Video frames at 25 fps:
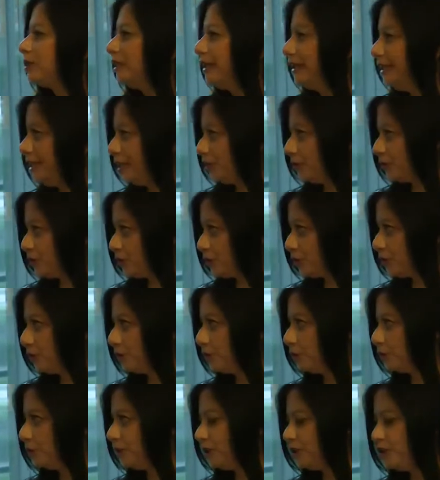Clinical
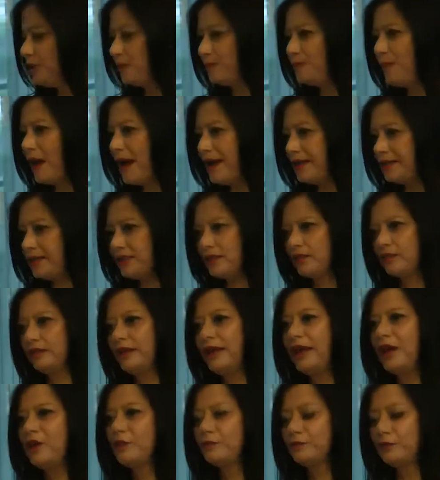School, which is based on
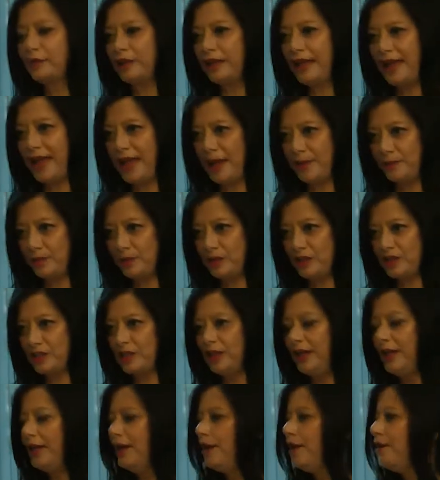the Alfred
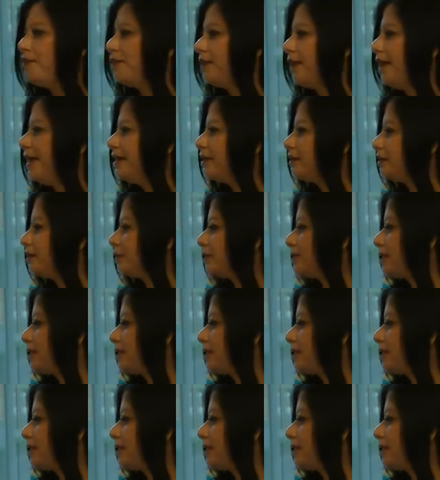campus. The head of the